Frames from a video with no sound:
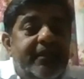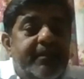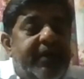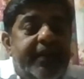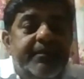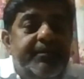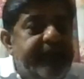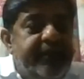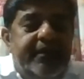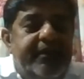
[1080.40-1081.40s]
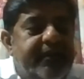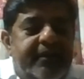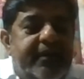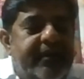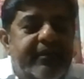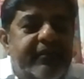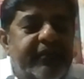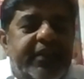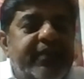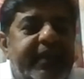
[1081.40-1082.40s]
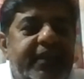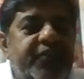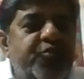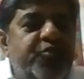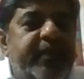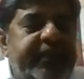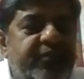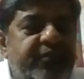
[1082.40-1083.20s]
the market, but without getting too much